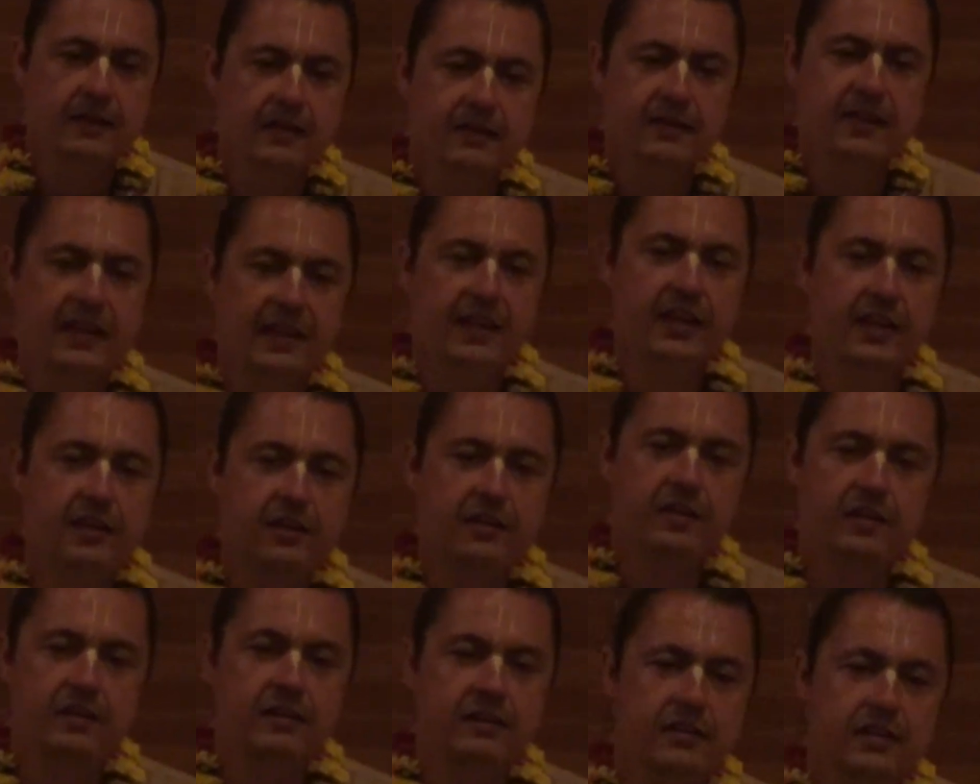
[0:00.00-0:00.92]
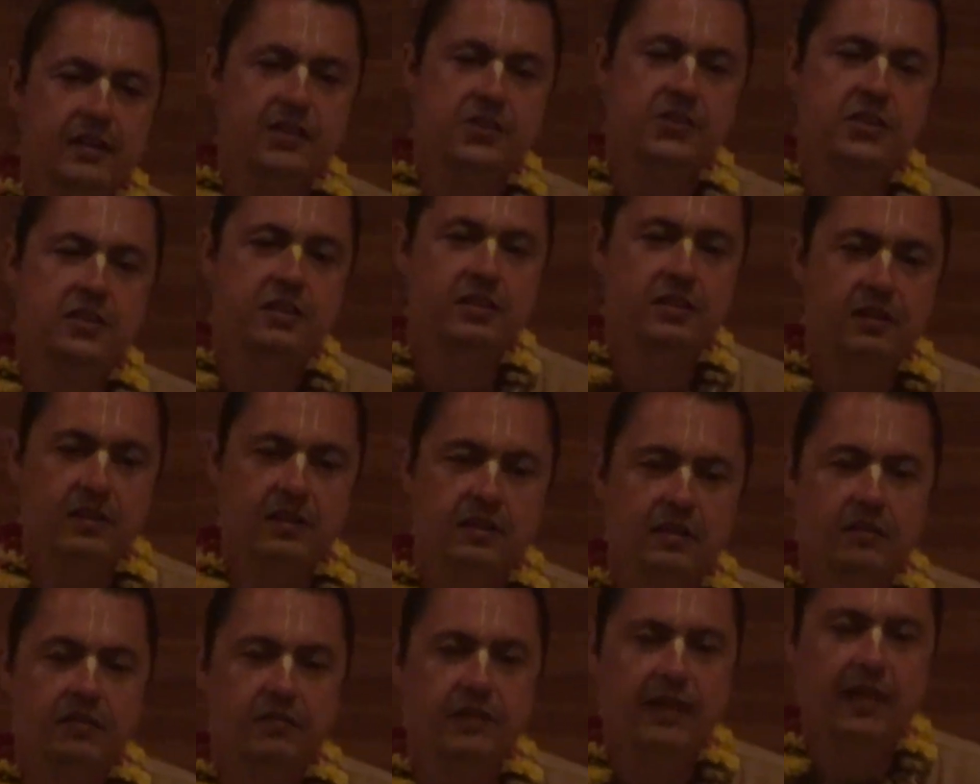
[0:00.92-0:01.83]
the hearer, listener
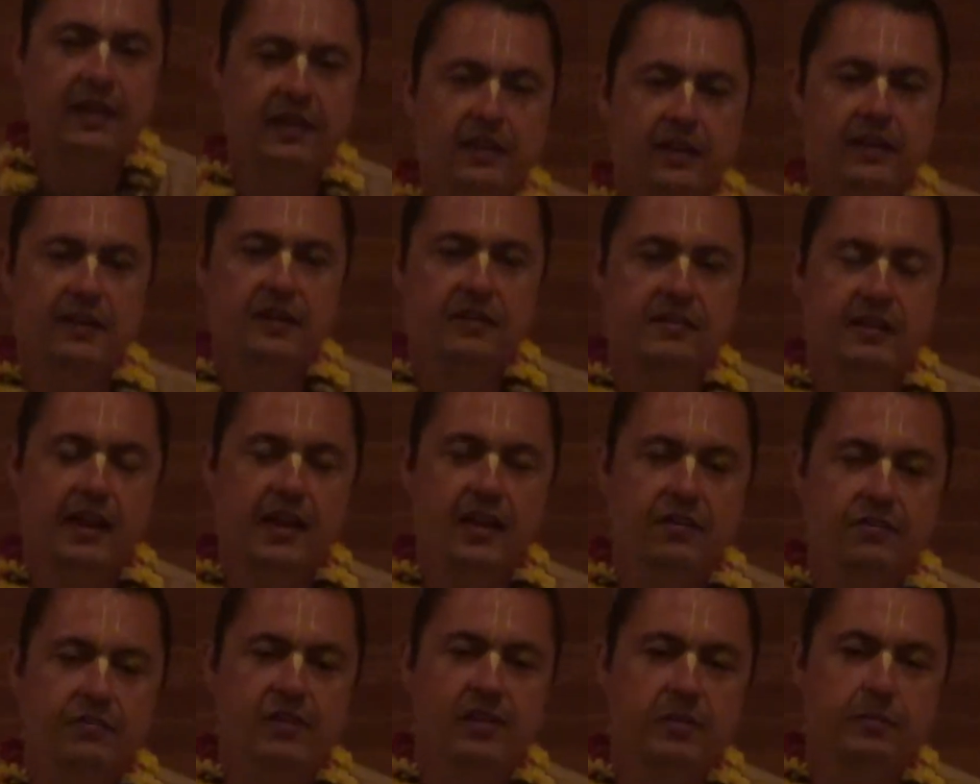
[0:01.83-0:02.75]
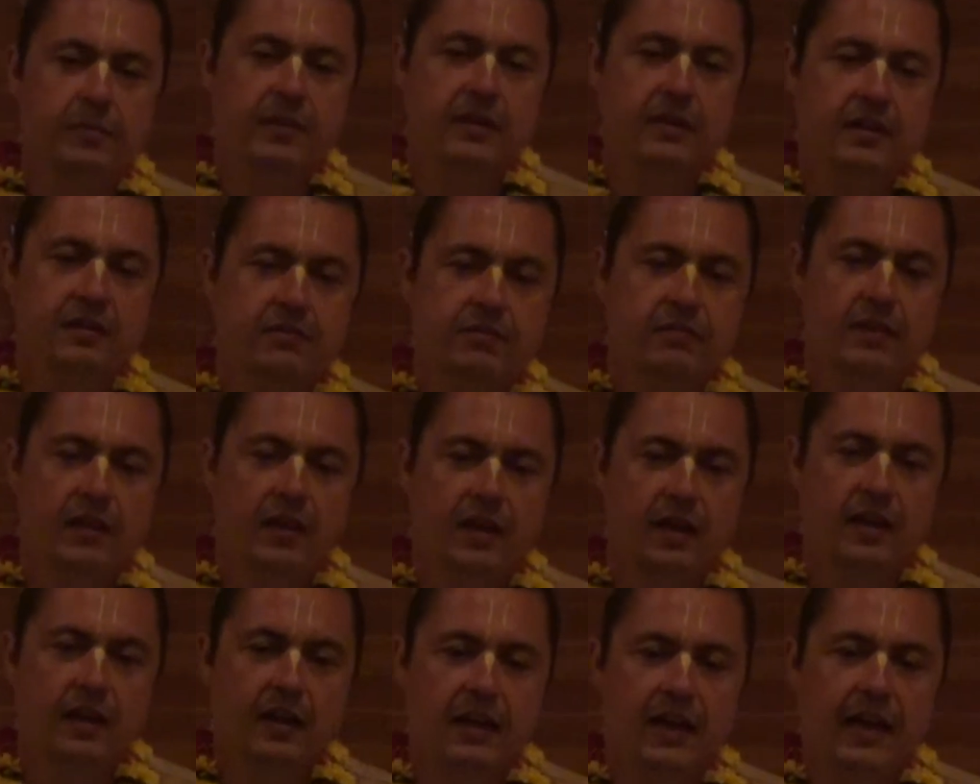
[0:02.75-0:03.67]
of that kirtan will be
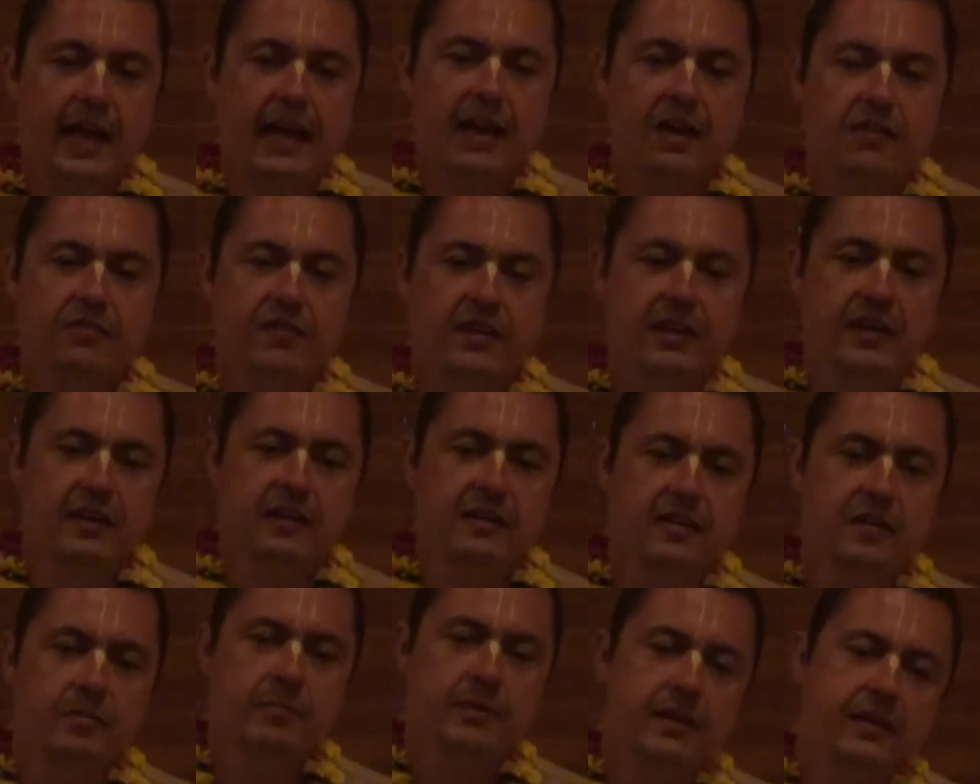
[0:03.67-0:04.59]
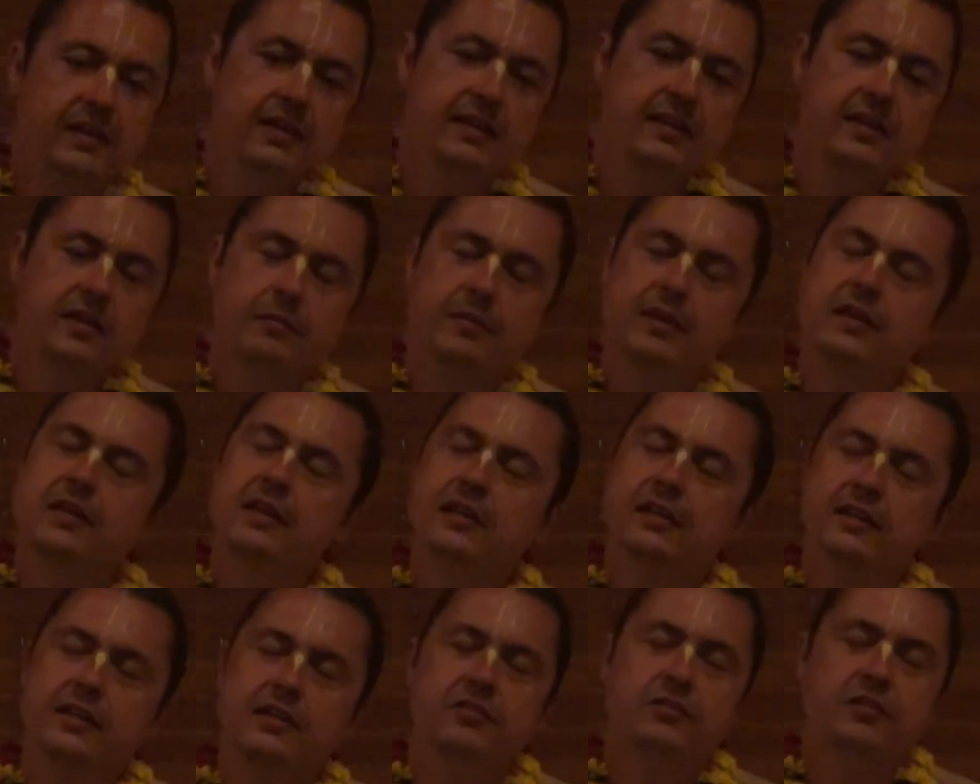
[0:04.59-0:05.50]
elevated
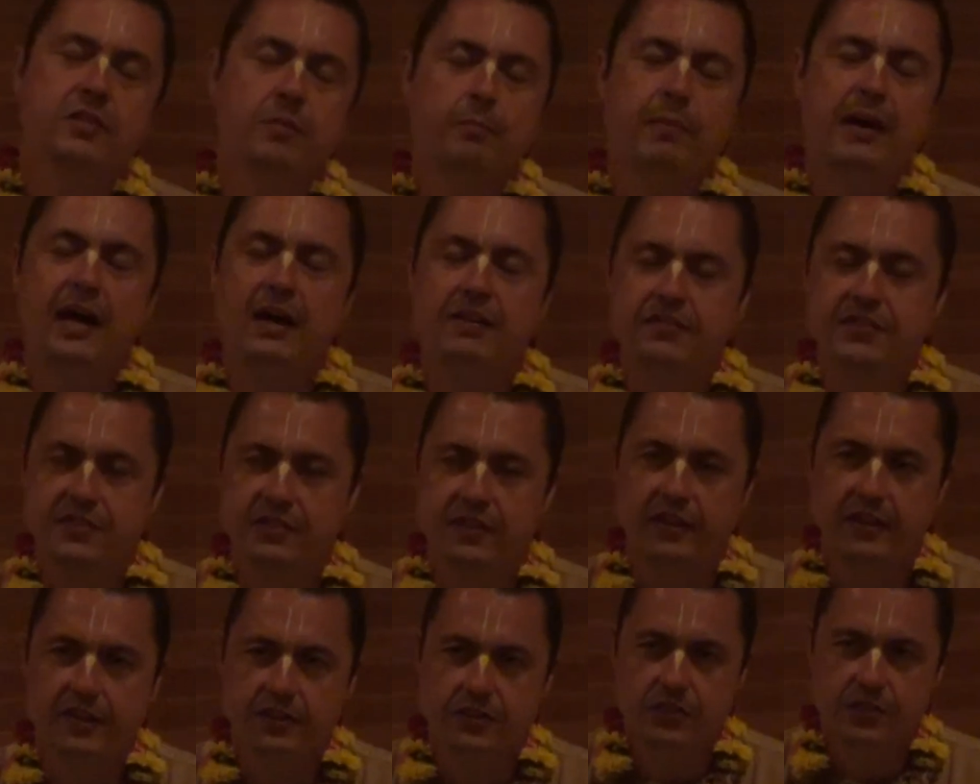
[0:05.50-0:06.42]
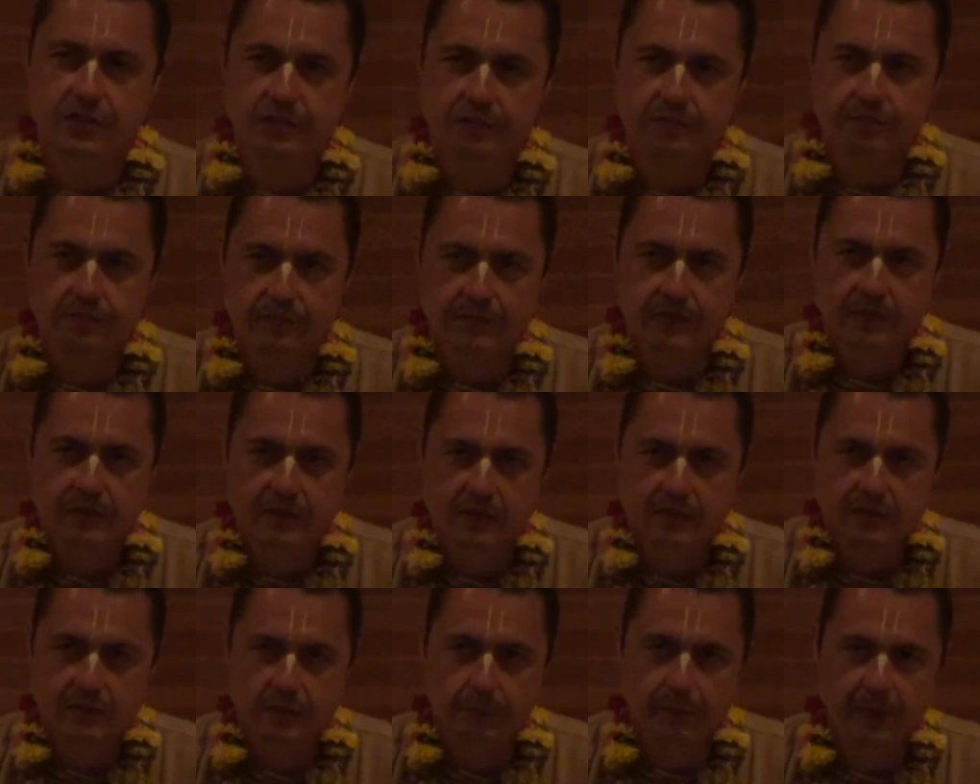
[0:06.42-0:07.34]
immediately to the bhav stage,
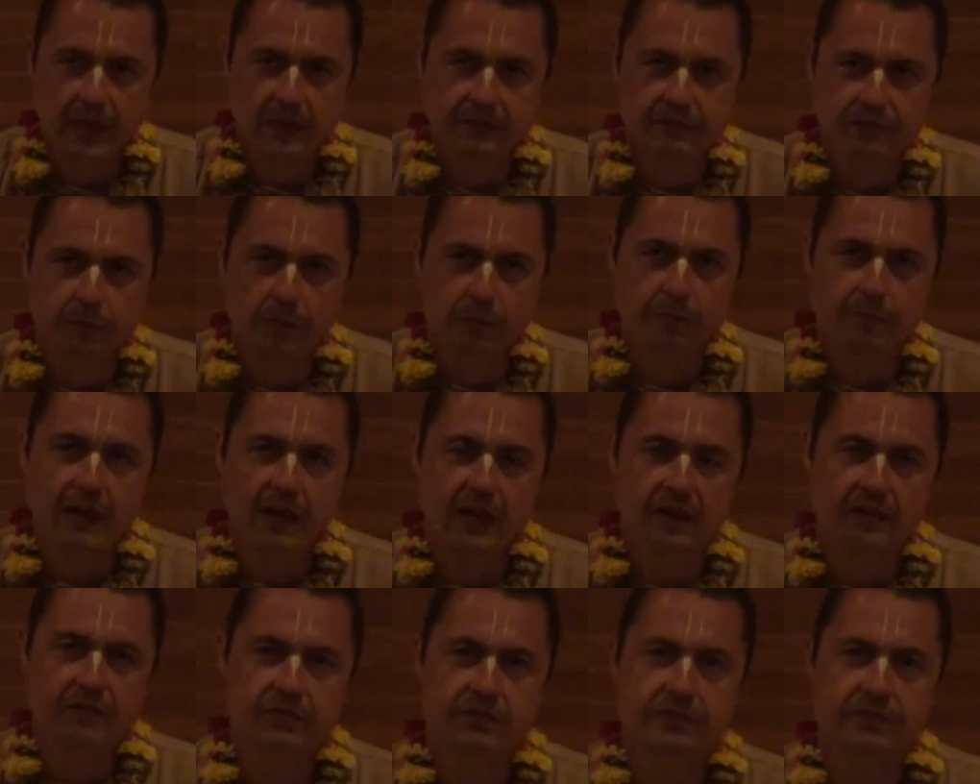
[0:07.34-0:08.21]
the platform of bhav.